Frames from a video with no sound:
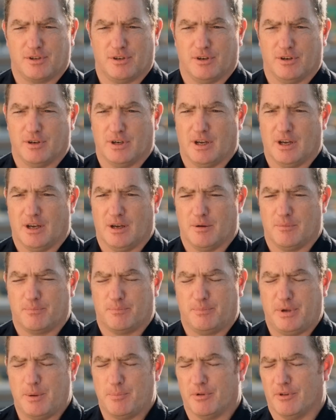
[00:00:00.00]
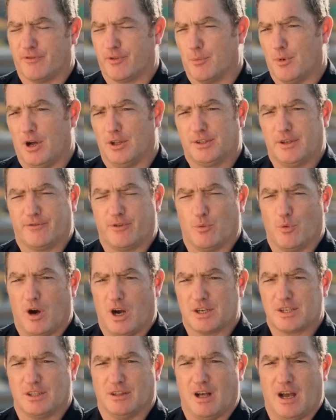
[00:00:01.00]
they're people from all different
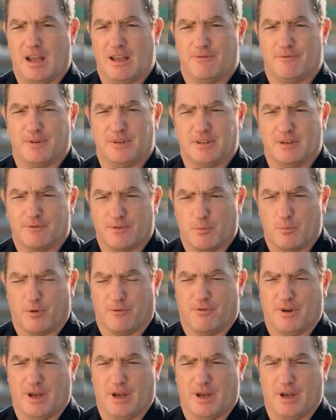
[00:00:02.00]
walks of life and different